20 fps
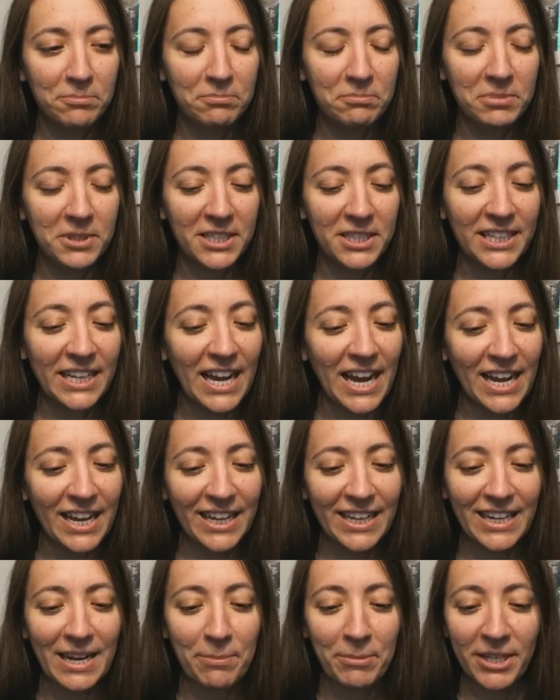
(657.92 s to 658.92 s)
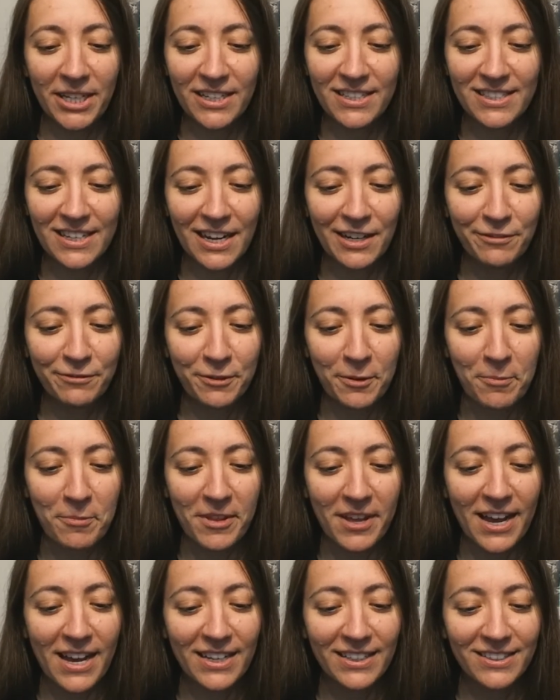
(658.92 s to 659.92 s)
But yeah, and I mean, aside from
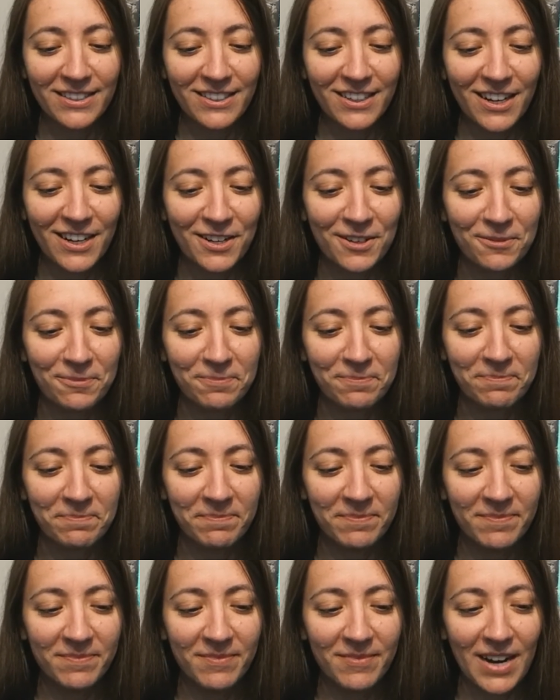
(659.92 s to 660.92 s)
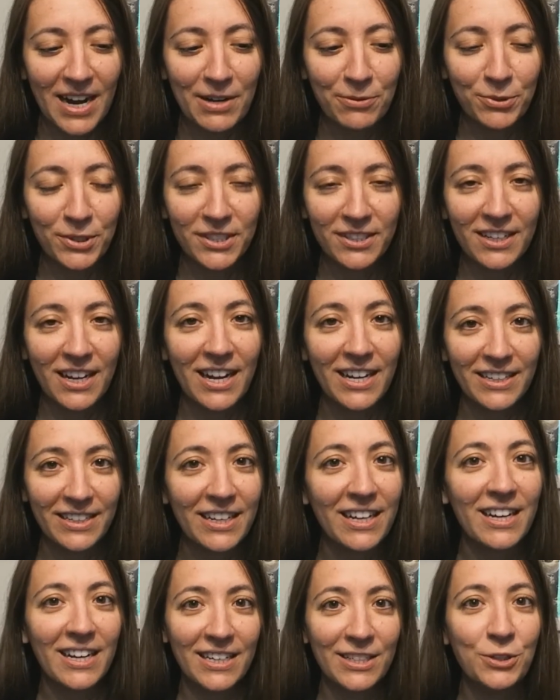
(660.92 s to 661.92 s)
that,
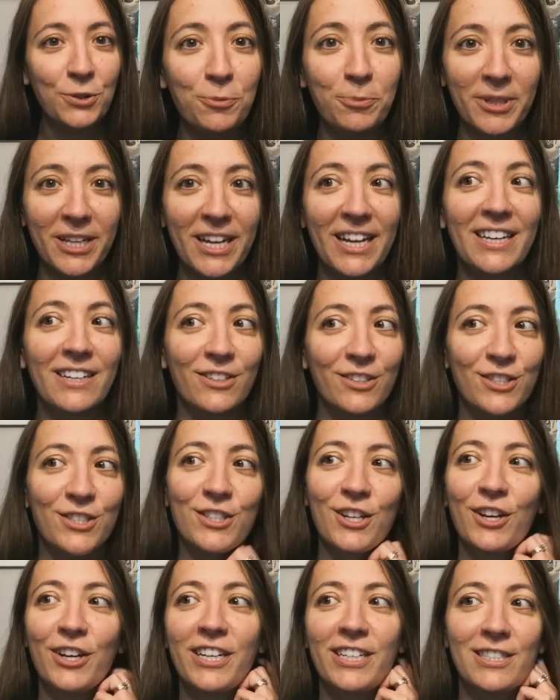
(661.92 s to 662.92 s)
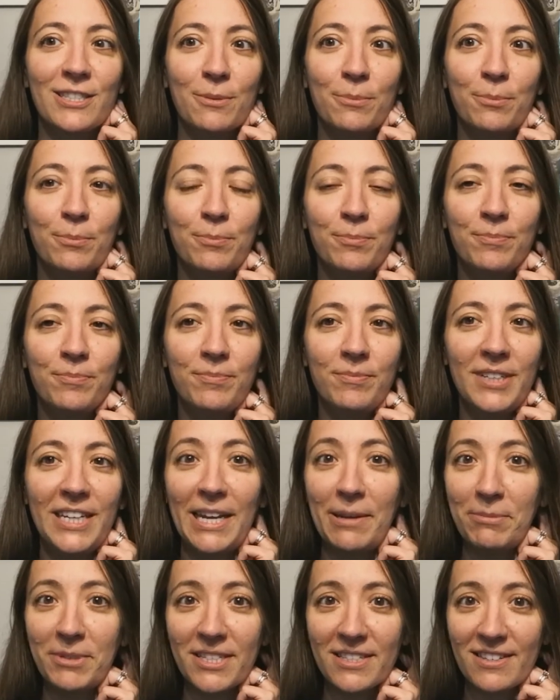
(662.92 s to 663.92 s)
I plan on starting some
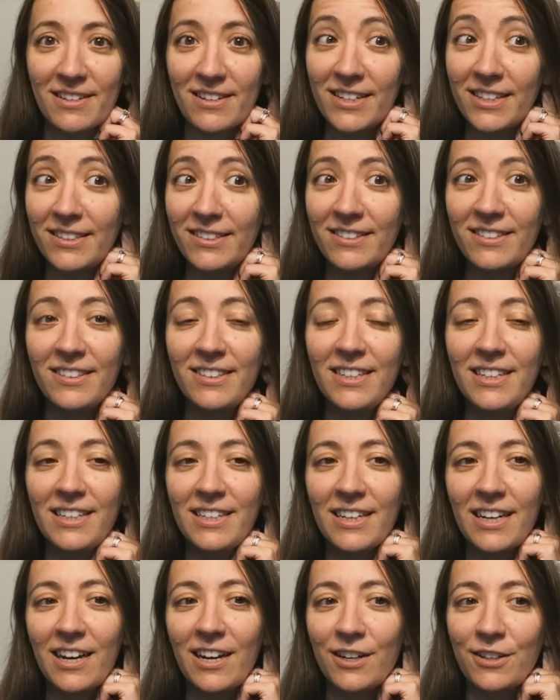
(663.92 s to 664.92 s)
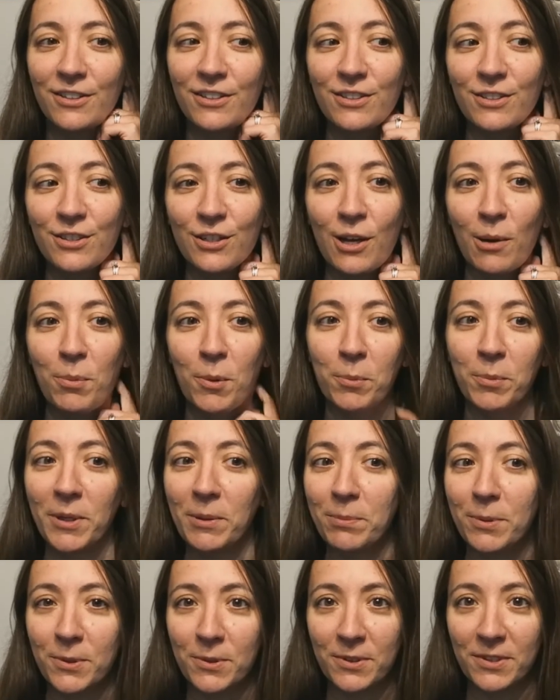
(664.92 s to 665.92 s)
game design. There's a couple
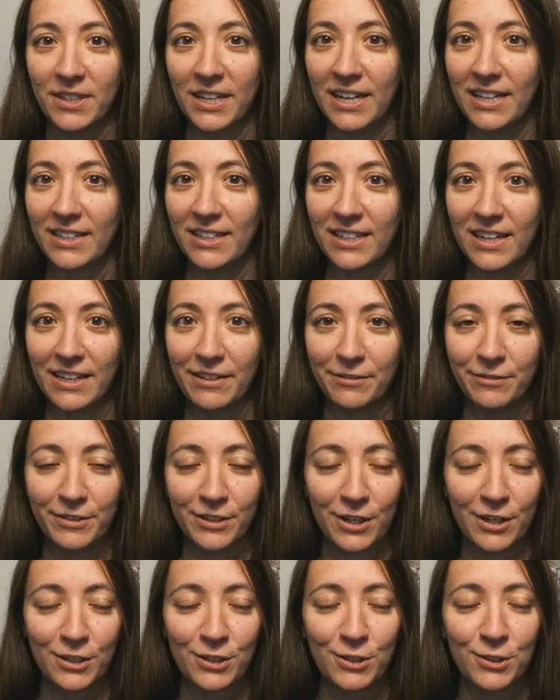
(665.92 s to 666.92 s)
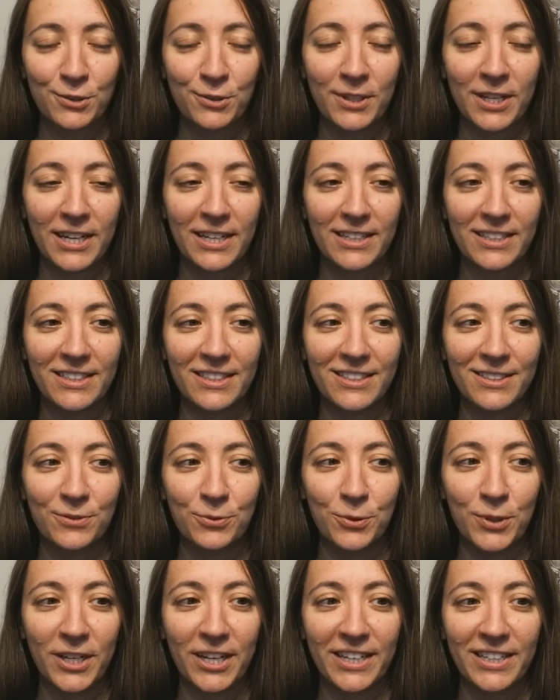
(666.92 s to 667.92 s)
people that I've talked to that
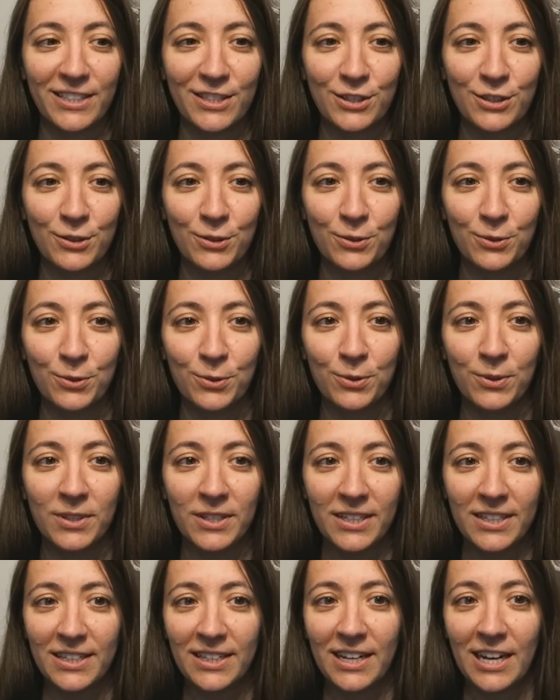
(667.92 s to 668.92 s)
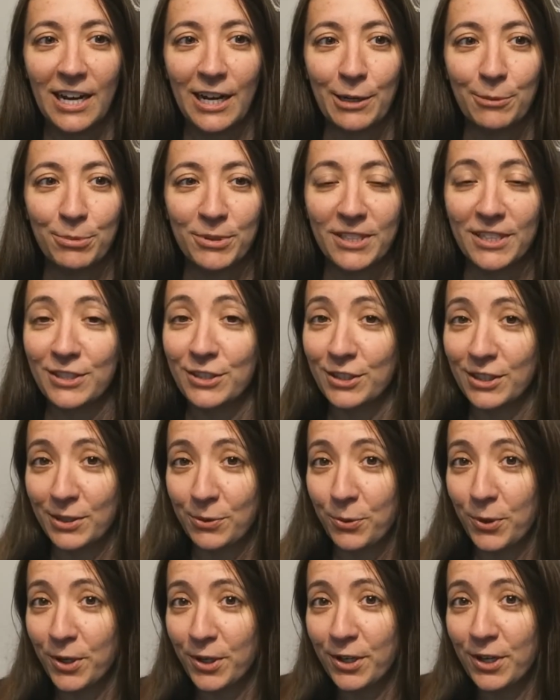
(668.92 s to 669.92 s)
would like to potentially
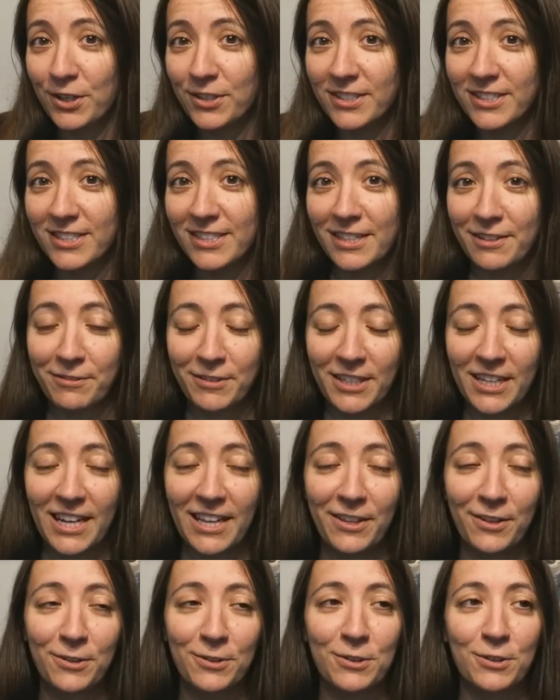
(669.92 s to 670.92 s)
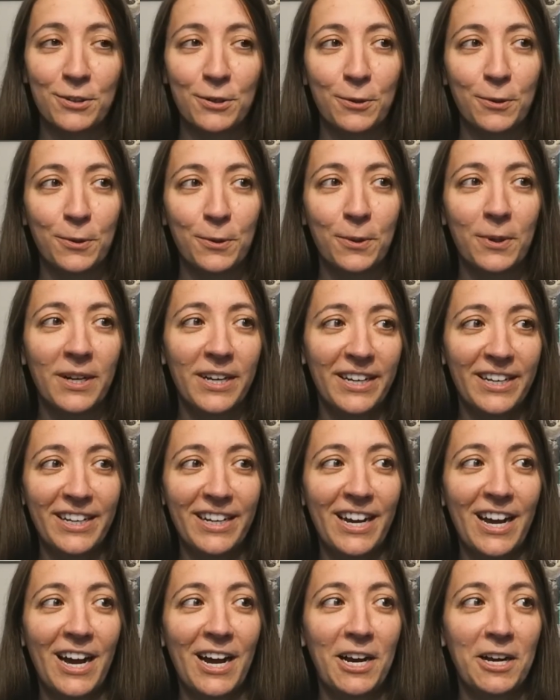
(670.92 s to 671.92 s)
work on stuff together. So
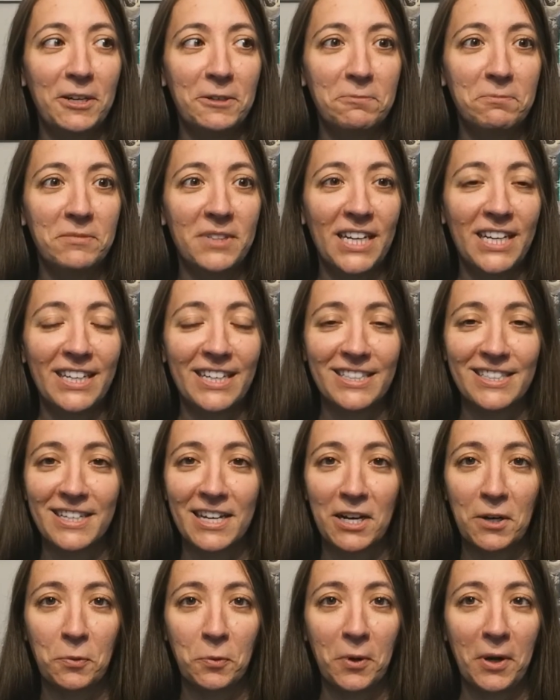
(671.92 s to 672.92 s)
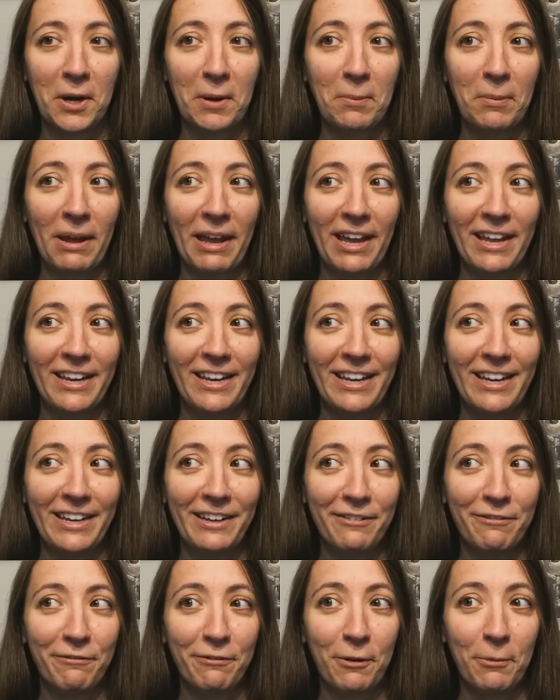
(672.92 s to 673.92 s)
yeah, that's kind of where I'm
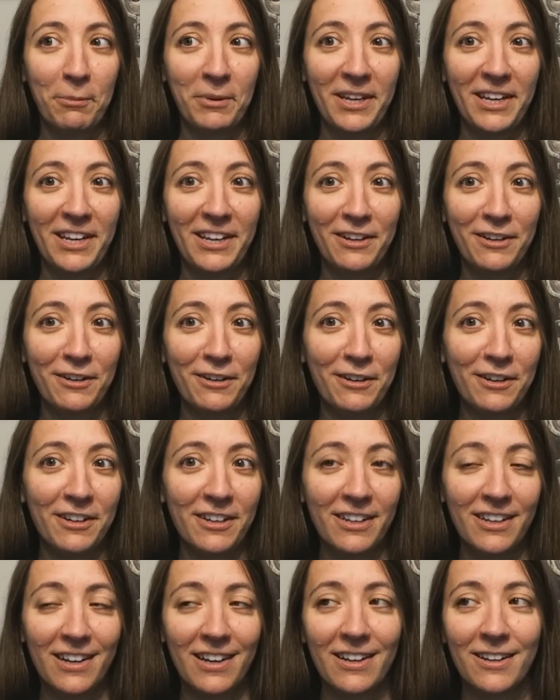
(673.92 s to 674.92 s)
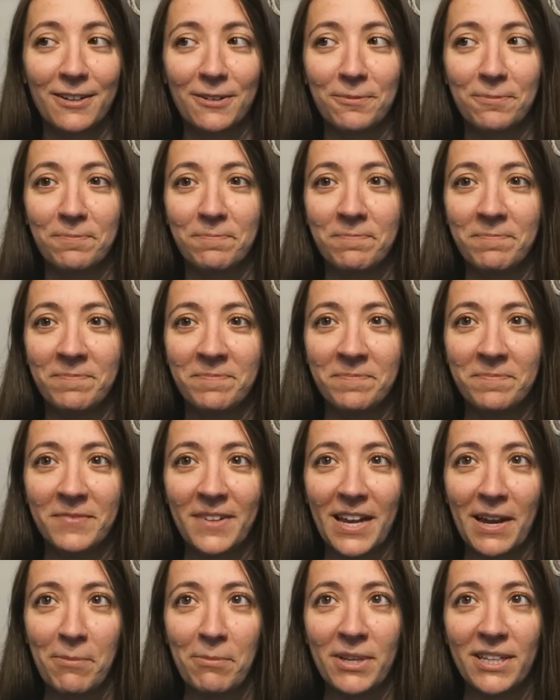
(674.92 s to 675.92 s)
heading from here.
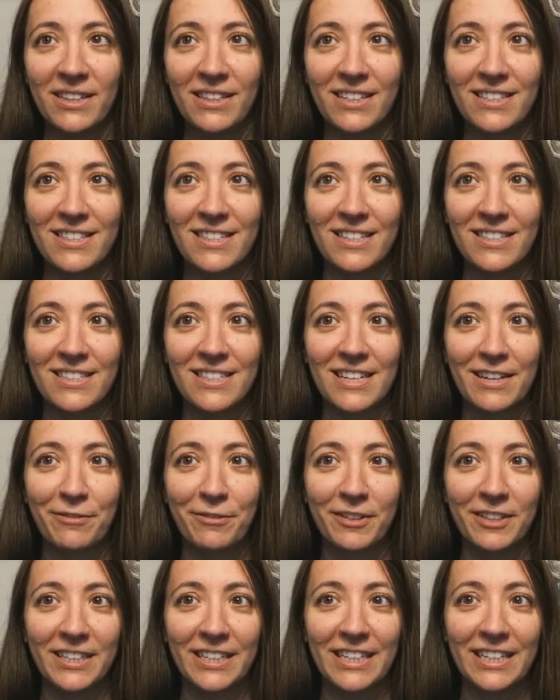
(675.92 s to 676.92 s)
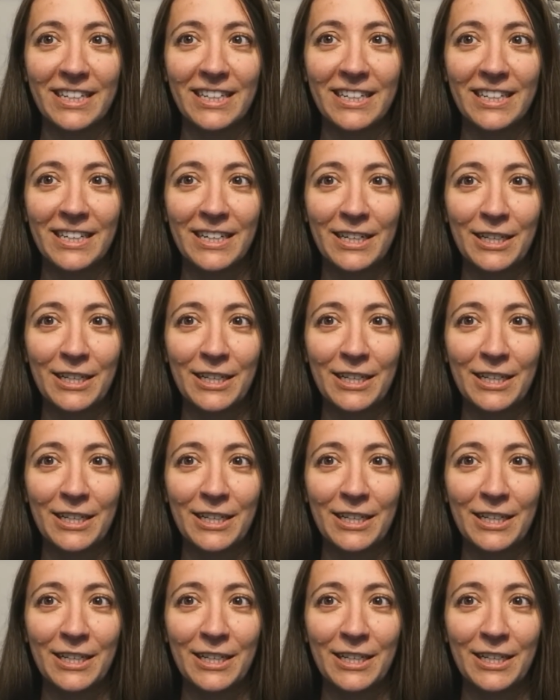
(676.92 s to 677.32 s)
I mean, this has definitely